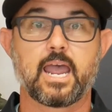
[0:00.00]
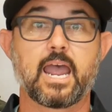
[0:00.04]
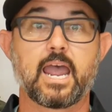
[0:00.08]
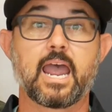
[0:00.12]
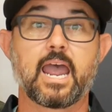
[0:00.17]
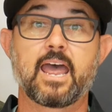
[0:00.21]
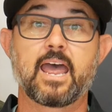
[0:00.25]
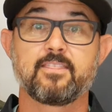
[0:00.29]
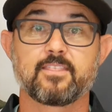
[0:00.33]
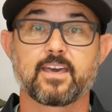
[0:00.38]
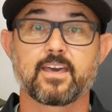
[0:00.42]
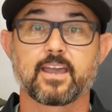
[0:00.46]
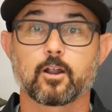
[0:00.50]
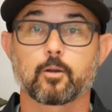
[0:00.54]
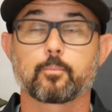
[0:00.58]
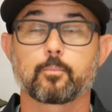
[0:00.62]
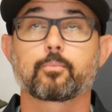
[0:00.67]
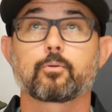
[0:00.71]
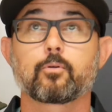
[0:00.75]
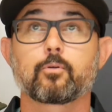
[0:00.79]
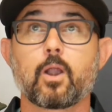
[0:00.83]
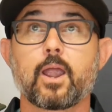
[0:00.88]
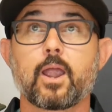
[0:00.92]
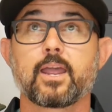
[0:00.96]
and they are
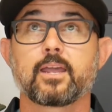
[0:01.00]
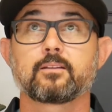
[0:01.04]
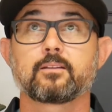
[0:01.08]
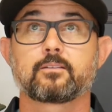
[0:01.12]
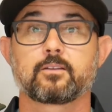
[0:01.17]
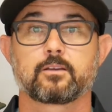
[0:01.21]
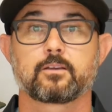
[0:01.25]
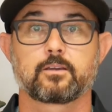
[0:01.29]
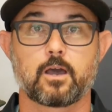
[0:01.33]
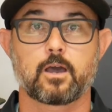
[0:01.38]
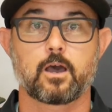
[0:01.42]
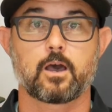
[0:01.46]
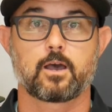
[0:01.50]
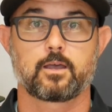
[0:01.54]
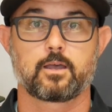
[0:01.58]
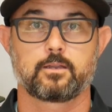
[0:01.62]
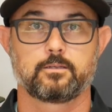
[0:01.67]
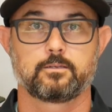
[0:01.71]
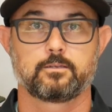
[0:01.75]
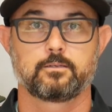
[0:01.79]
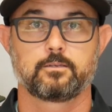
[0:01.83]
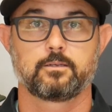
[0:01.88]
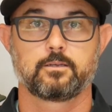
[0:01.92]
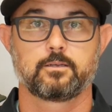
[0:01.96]
praying to God,
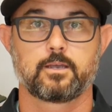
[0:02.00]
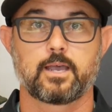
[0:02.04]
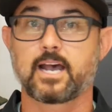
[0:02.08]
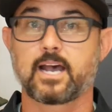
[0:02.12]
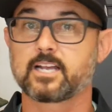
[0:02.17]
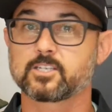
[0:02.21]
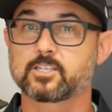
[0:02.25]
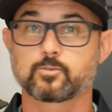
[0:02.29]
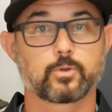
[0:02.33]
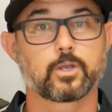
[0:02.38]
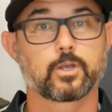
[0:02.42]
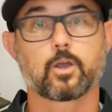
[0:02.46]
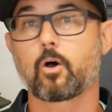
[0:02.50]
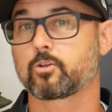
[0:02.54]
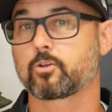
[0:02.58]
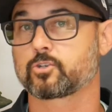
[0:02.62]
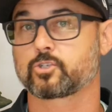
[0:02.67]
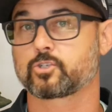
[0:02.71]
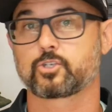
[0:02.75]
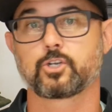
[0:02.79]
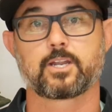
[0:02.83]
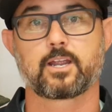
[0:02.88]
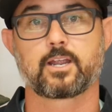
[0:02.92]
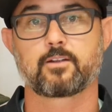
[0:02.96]
as we all
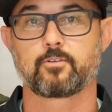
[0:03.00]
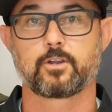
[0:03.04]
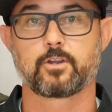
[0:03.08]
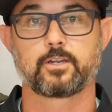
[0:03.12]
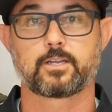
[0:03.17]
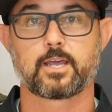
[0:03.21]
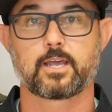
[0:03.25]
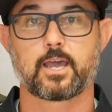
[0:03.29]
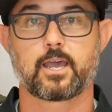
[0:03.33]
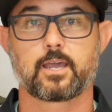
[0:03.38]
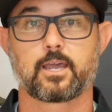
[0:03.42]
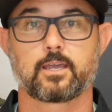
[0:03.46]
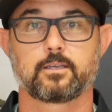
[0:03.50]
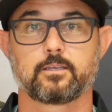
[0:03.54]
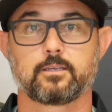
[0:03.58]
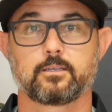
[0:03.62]
should every day.